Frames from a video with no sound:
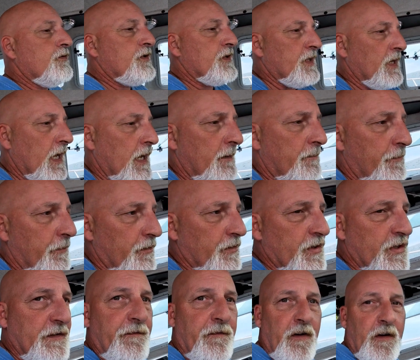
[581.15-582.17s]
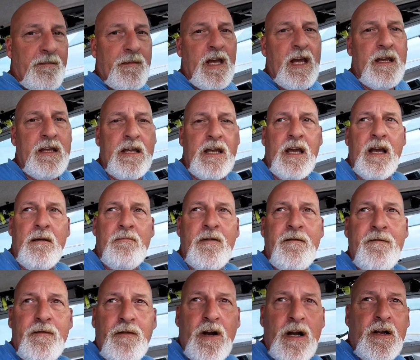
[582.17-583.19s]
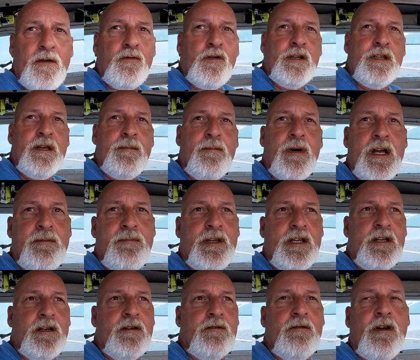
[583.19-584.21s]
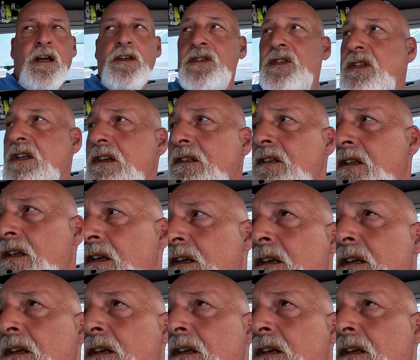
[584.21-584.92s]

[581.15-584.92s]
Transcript: samples from that camera for anyone that might be interested.